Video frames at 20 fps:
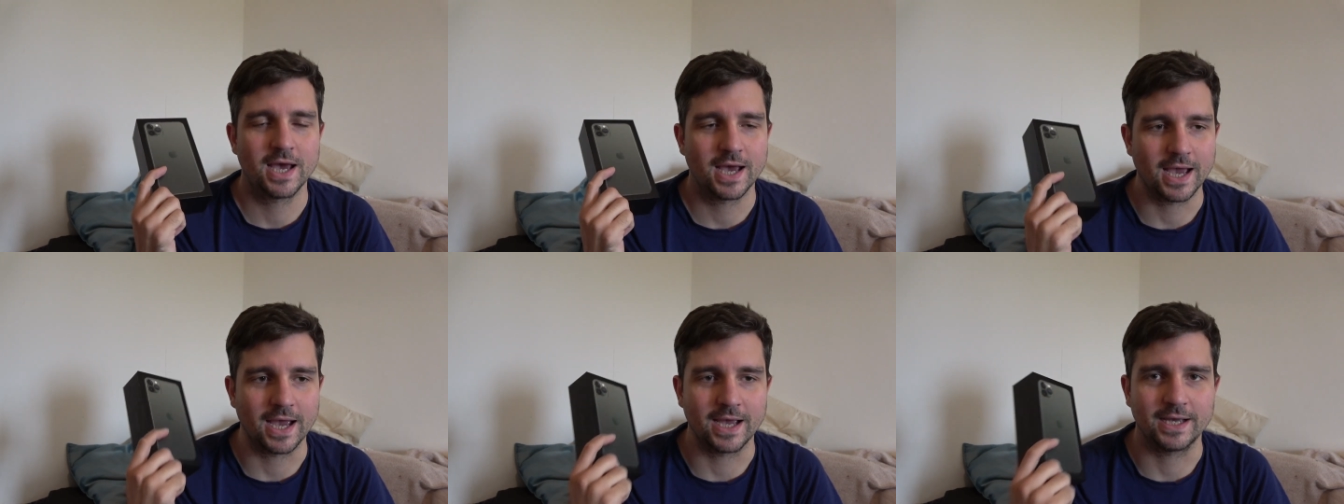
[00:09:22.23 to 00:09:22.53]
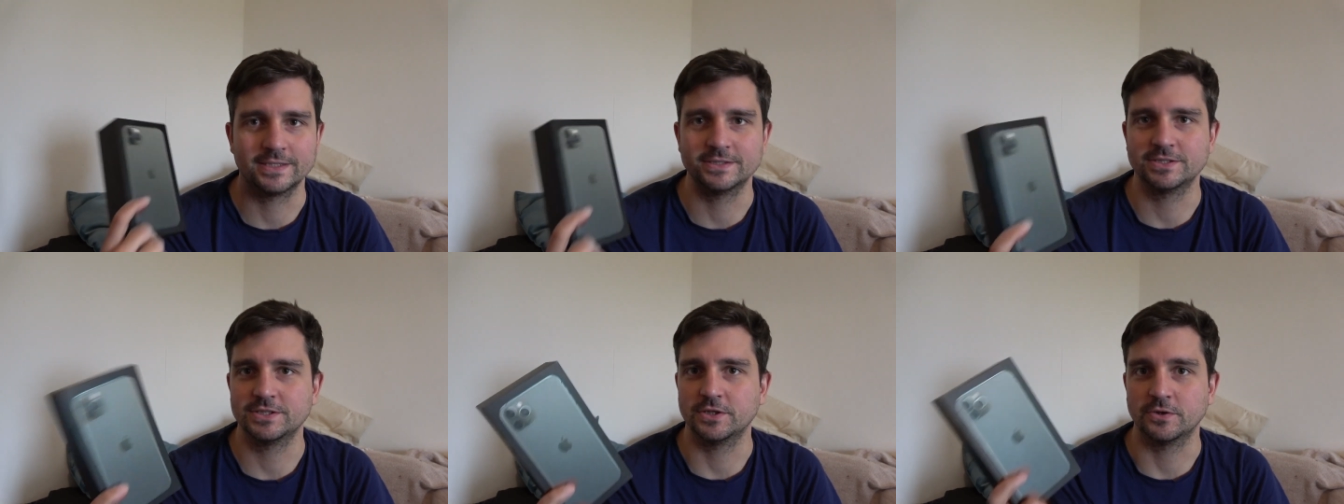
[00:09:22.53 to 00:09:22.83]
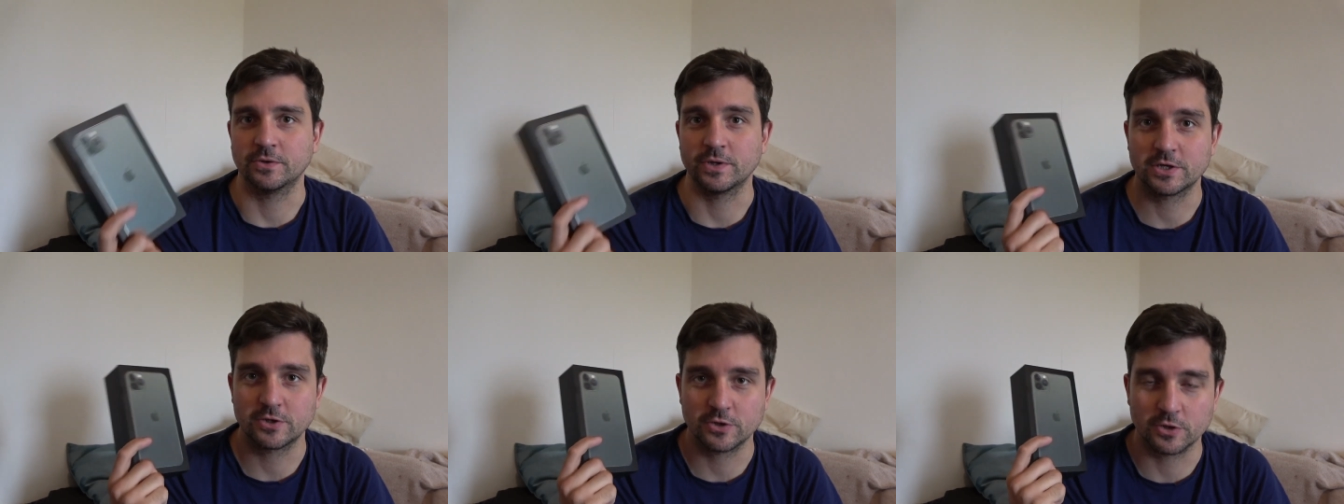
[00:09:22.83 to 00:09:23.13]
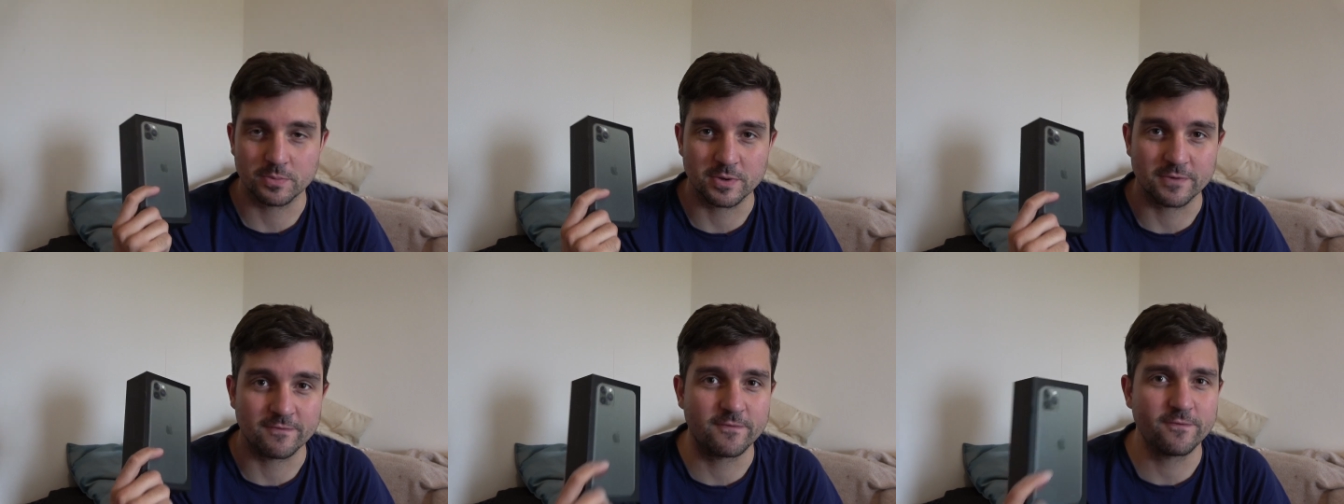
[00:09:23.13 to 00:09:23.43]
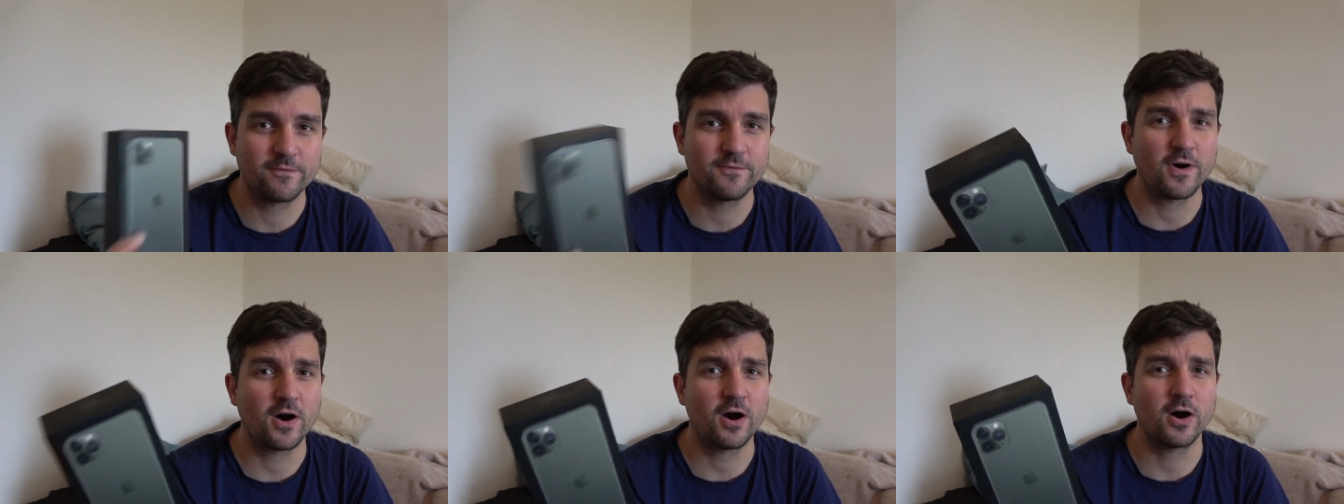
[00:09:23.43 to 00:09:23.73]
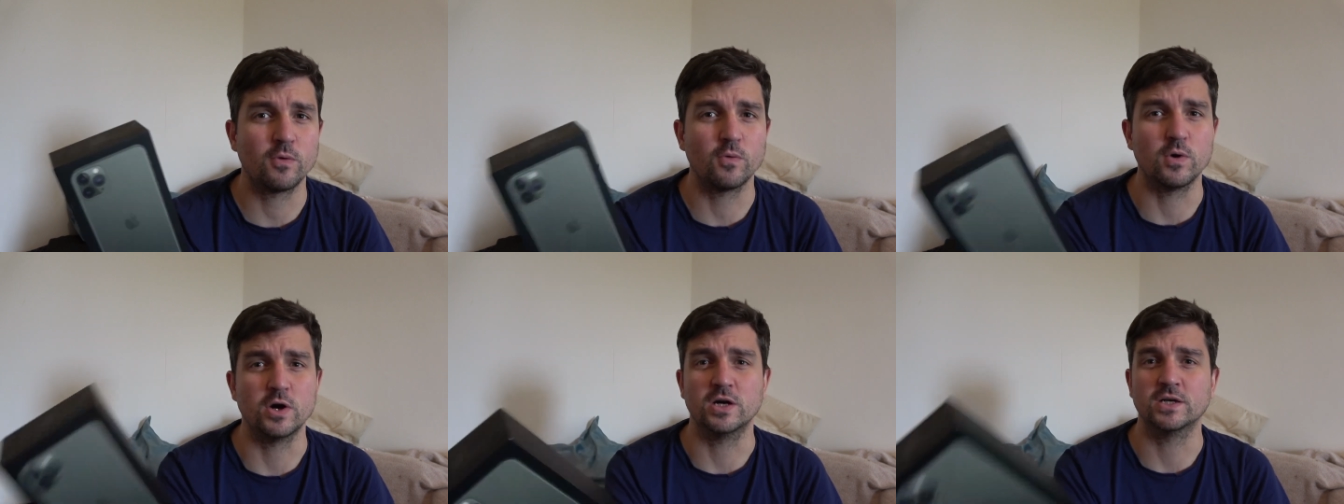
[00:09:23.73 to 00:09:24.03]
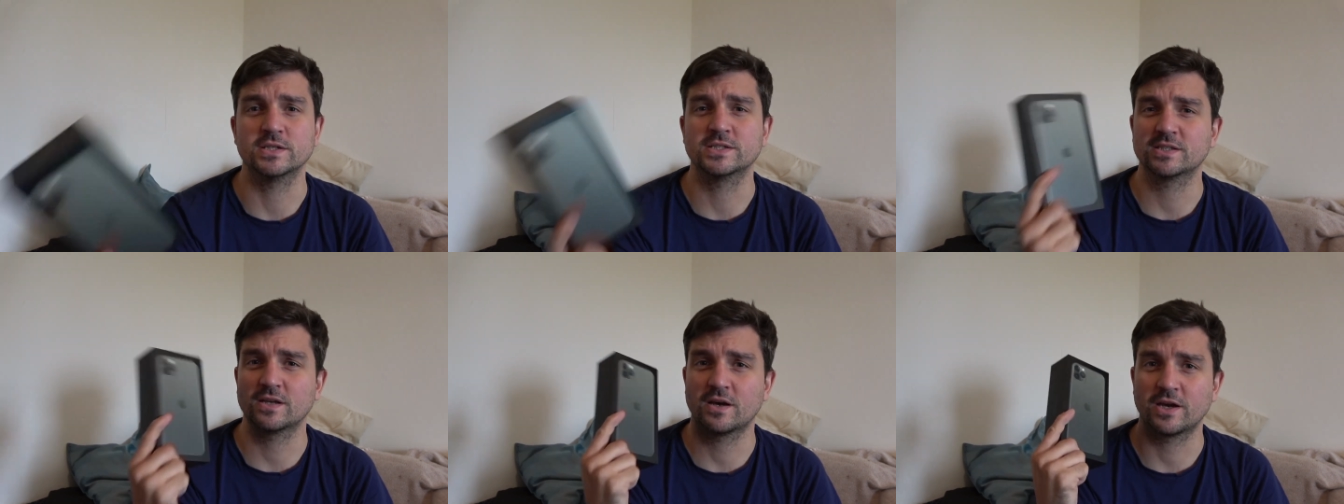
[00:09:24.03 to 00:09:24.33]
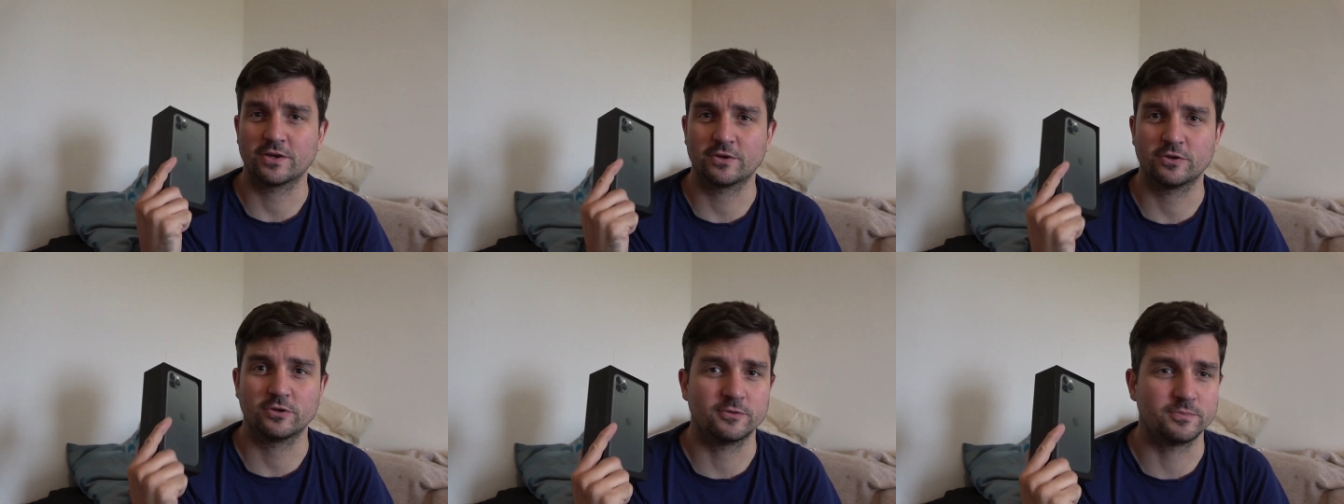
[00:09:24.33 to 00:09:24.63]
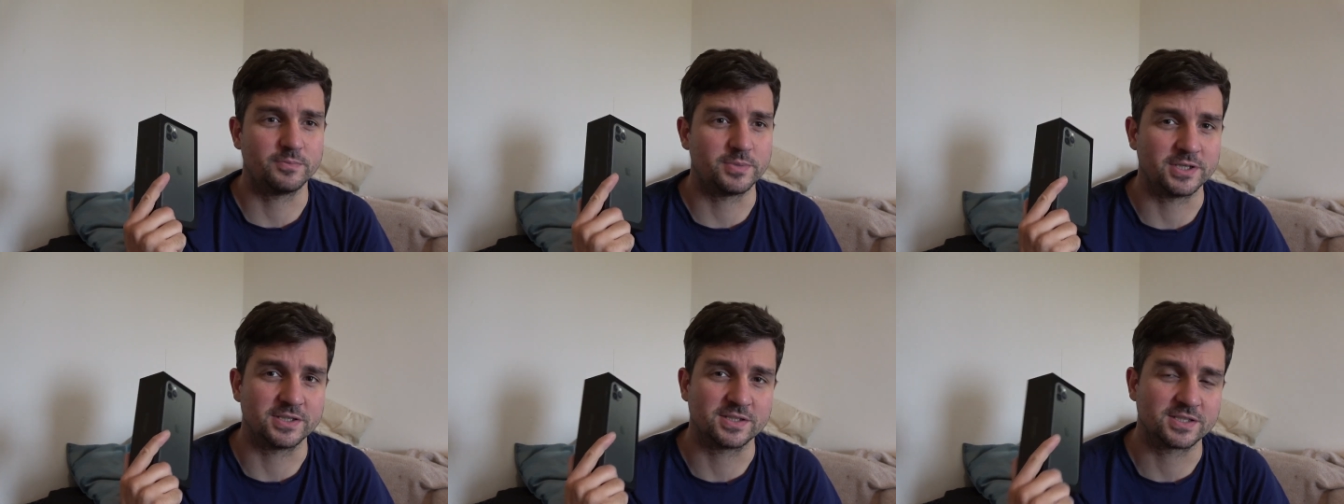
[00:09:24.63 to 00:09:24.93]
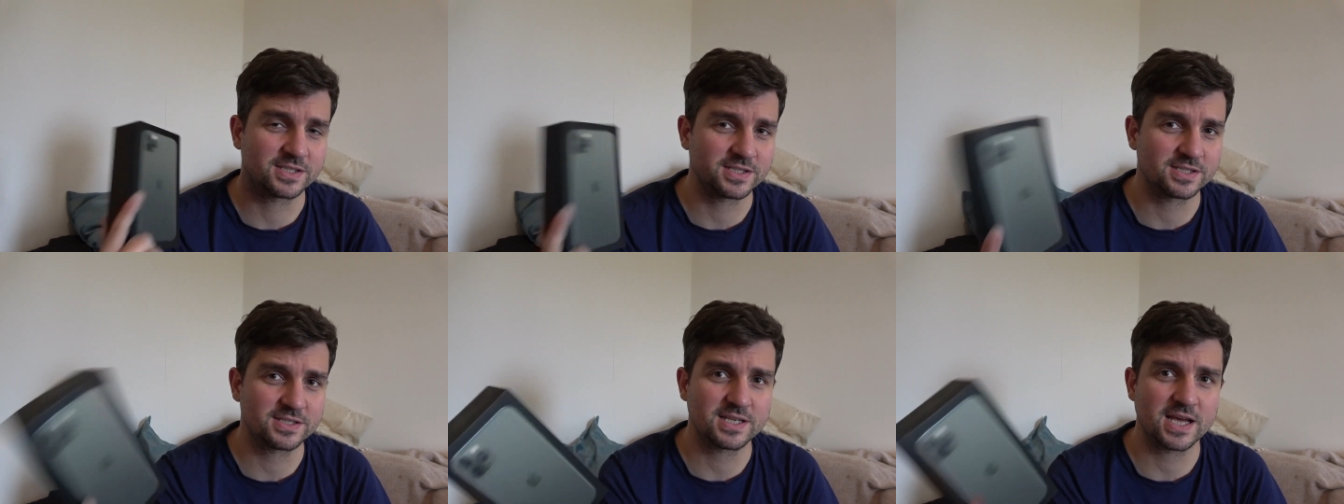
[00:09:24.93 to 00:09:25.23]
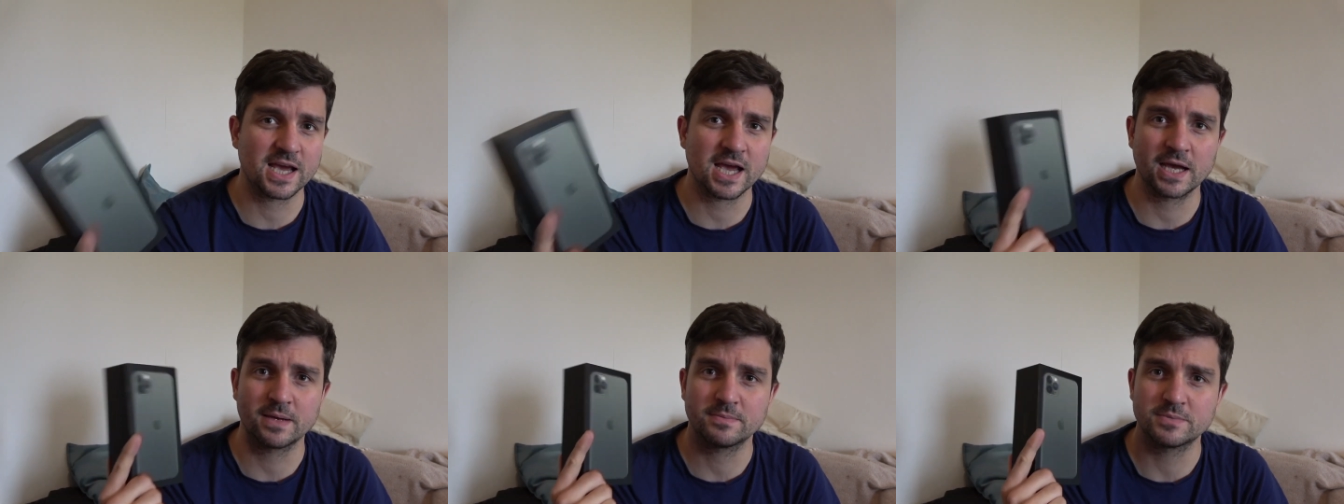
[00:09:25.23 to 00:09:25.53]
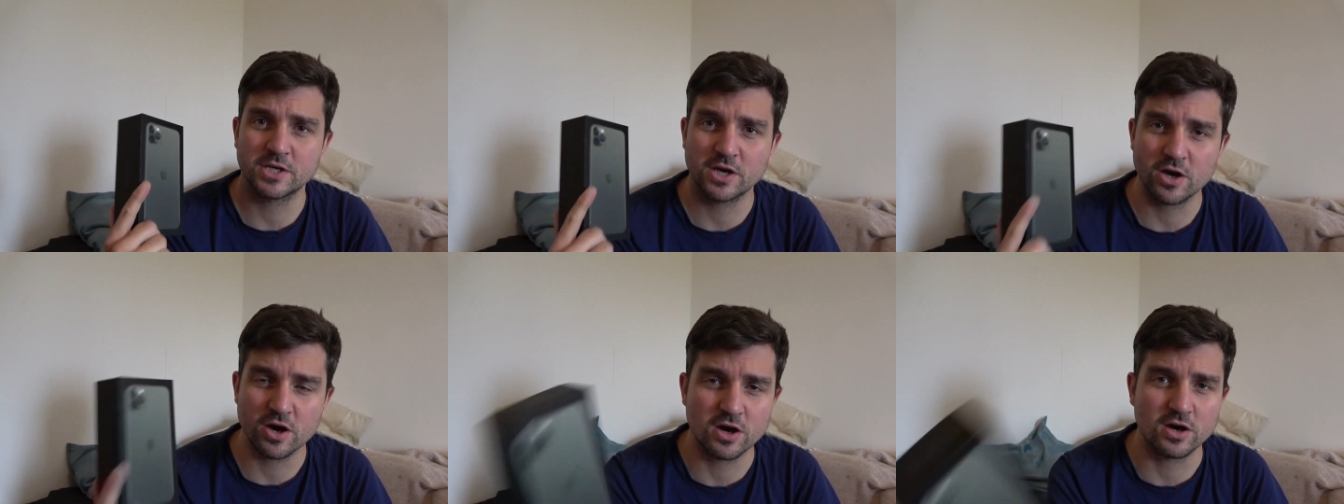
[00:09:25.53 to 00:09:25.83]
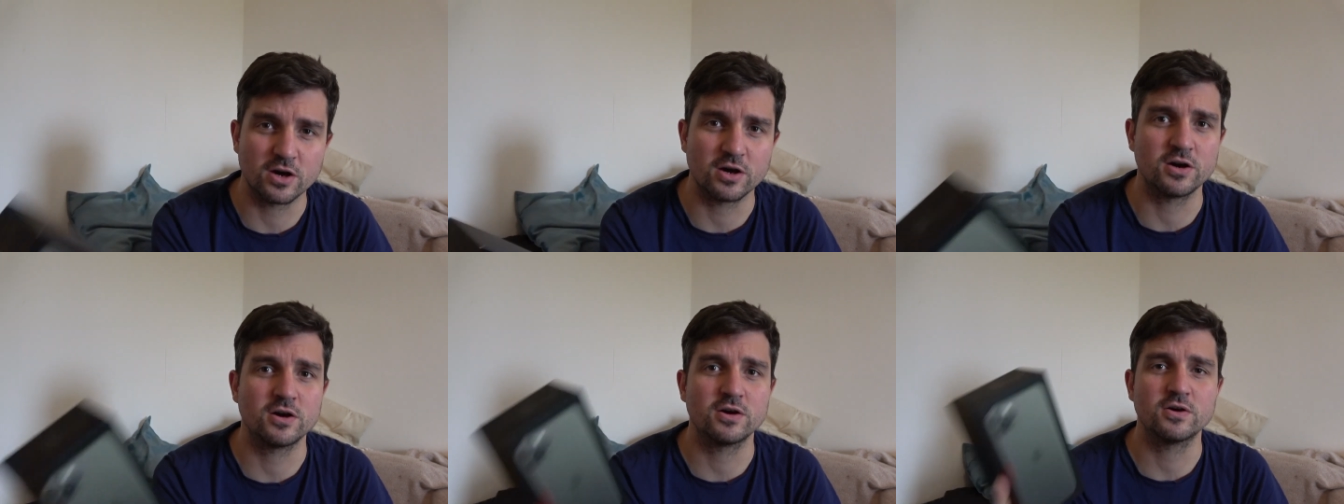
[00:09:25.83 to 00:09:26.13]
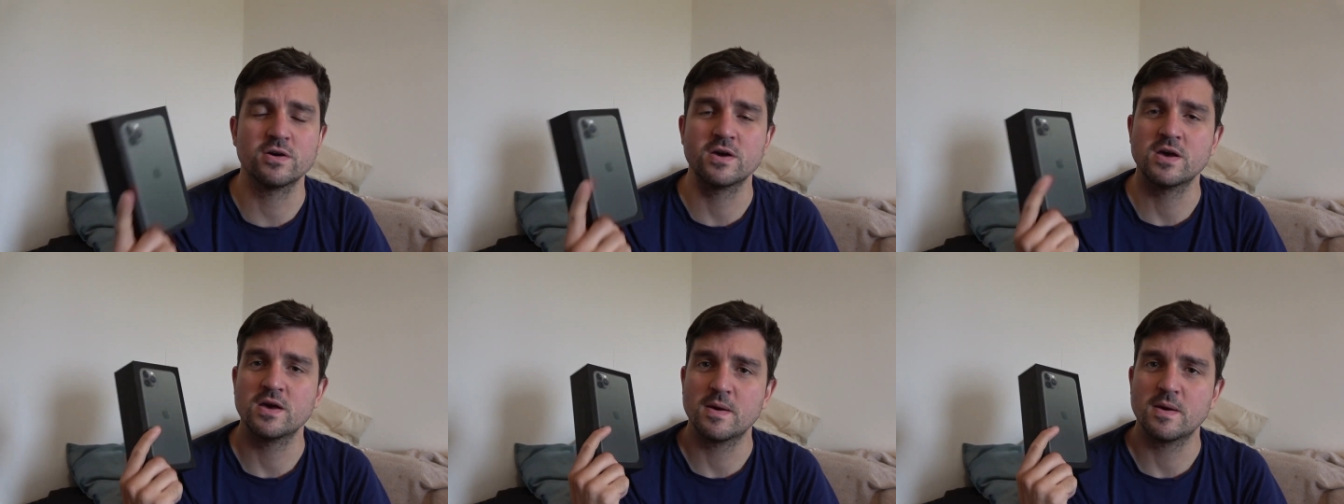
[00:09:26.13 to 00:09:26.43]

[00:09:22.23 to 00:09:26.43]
And, you know, it could have been far worse. I could have been stabbed, hurt,